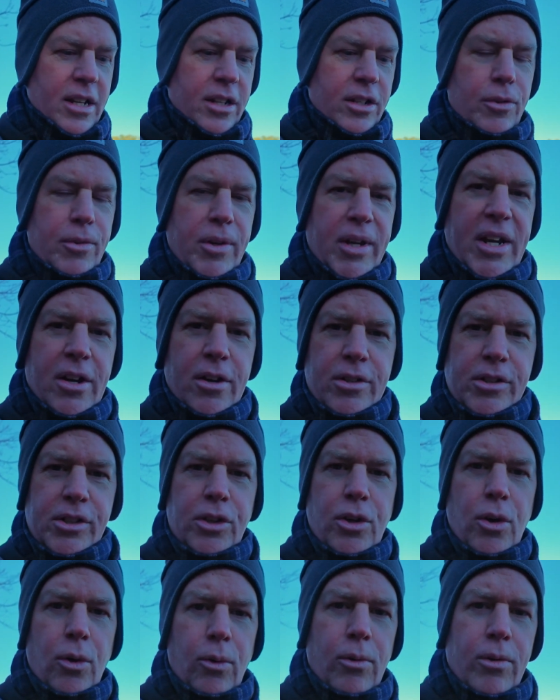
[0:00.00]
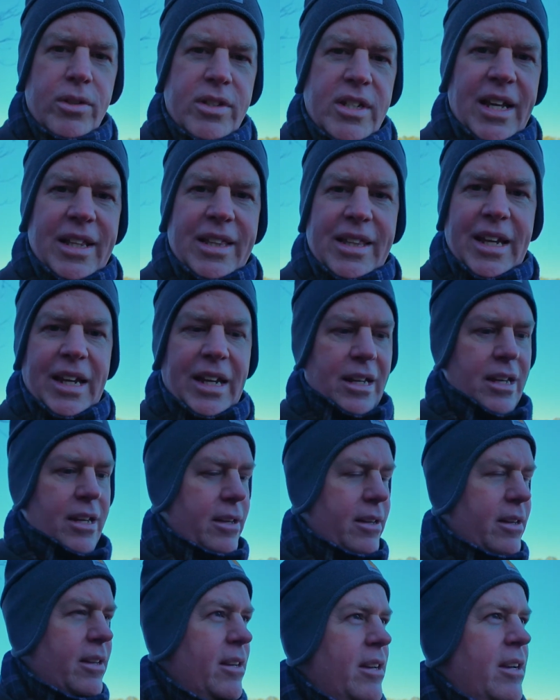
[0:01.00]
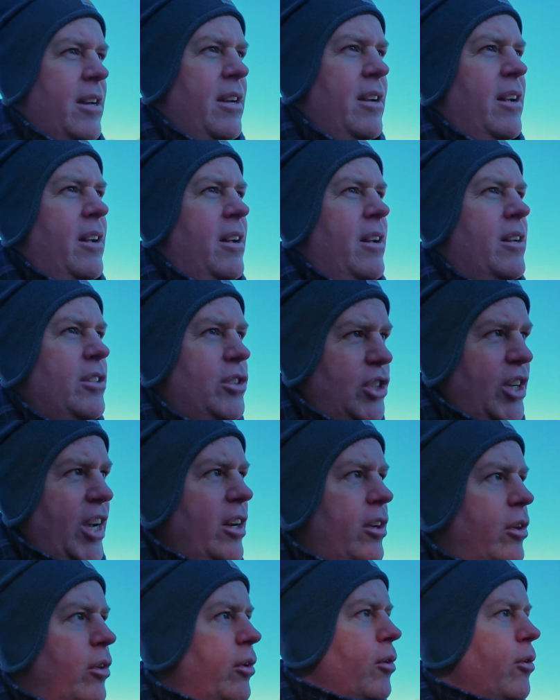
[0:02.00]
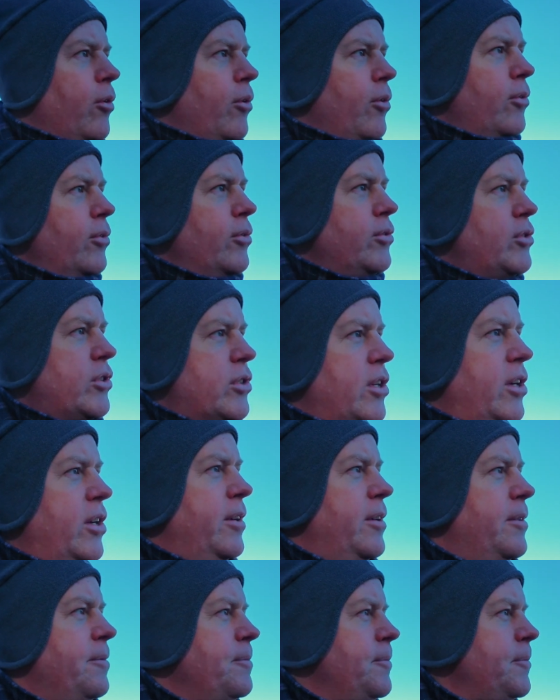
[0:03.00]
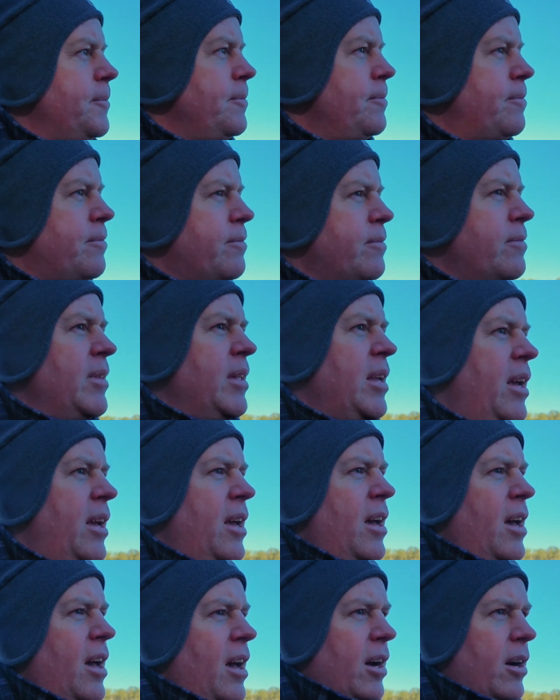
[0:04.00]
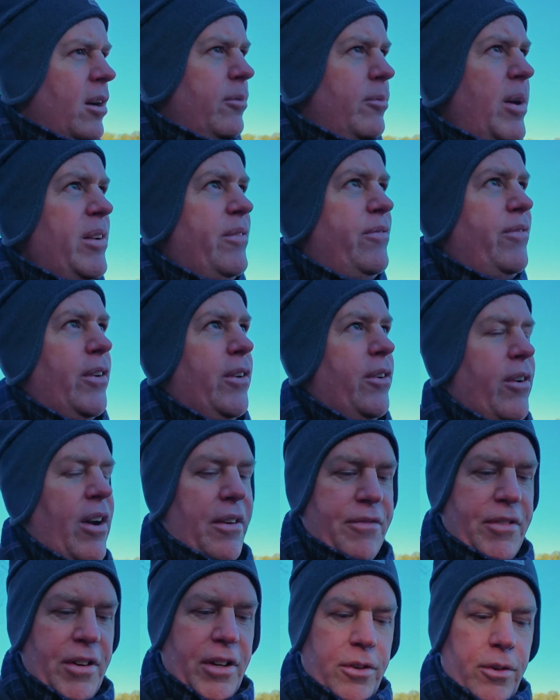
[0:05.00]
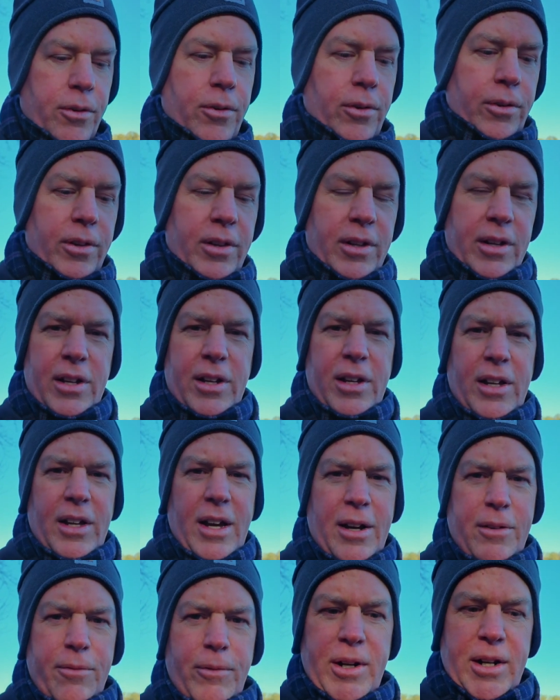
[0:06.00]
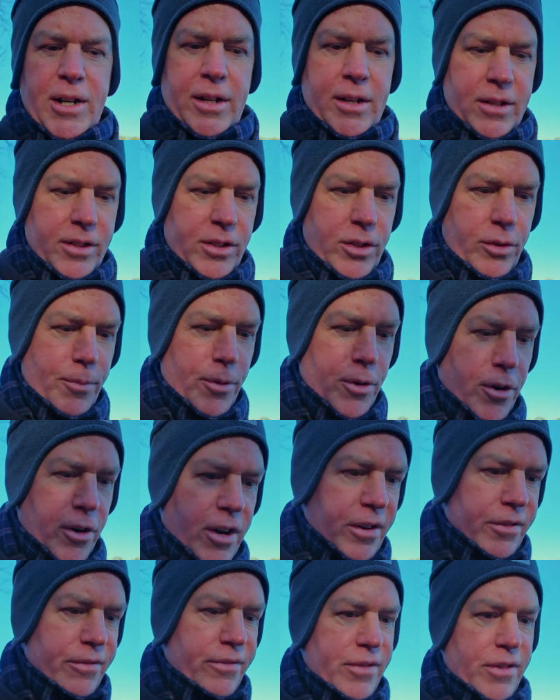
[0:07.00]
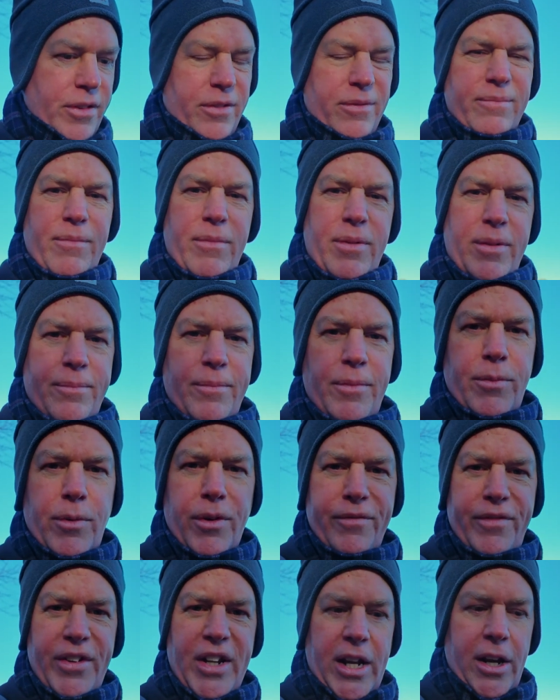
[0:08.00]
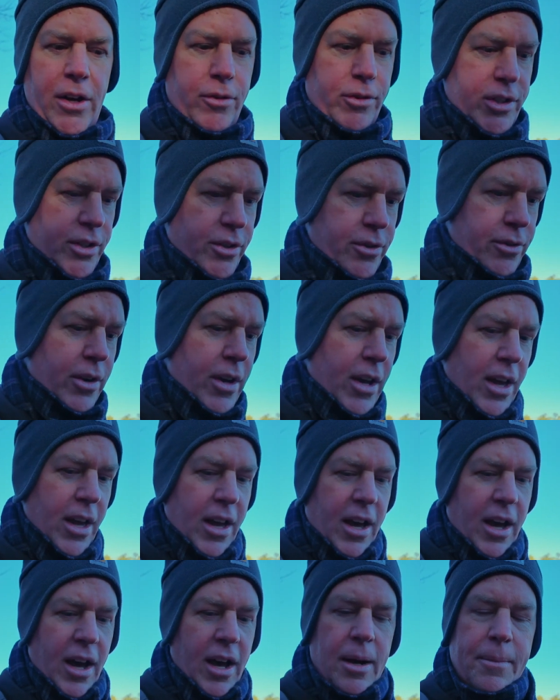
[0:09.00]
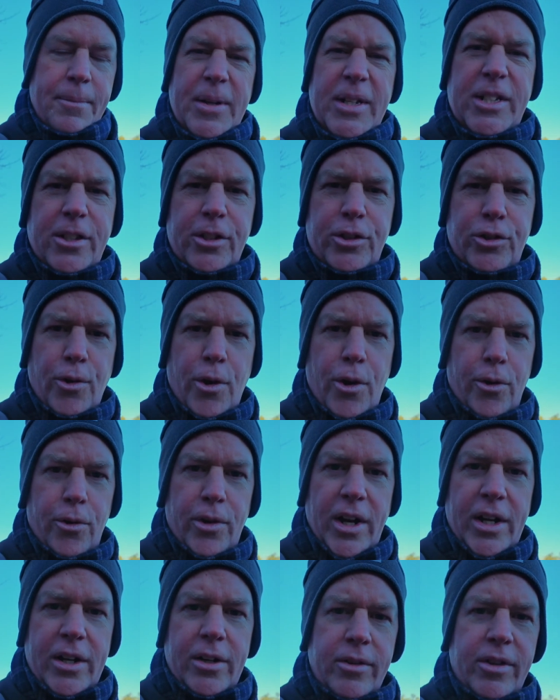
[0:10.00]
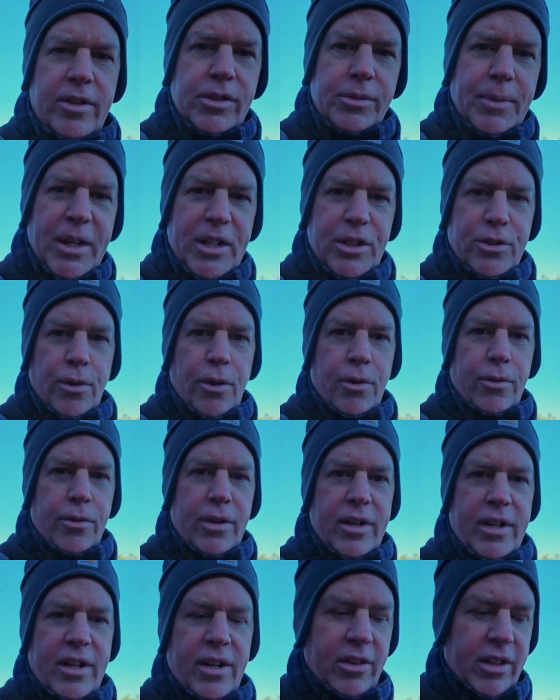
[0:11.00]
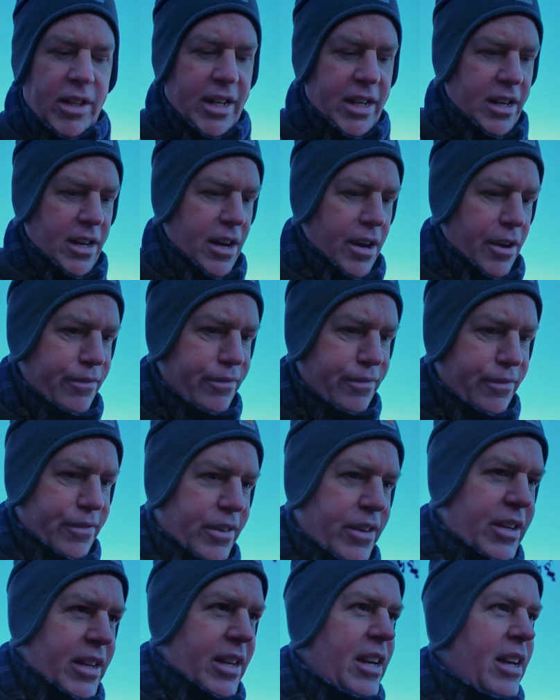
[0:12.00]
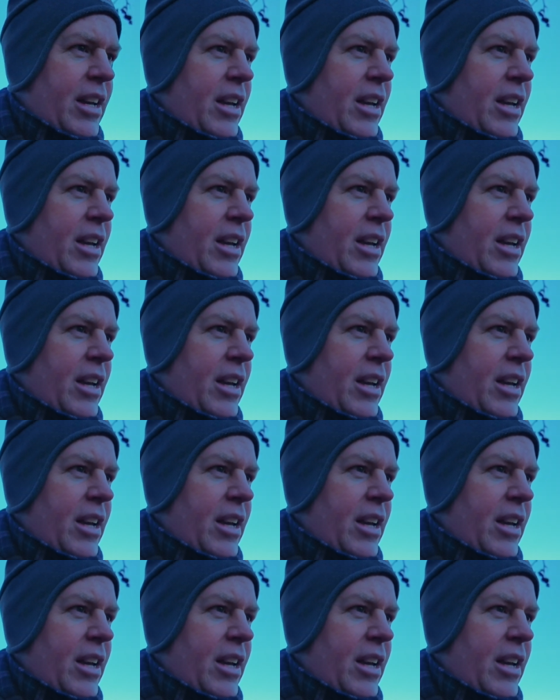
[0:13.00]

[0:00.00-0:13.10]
New Year's goals, I think, channel goals. One photographic goal I want to do more of, or more video too, is the drone. I don't use my drone nearly enough,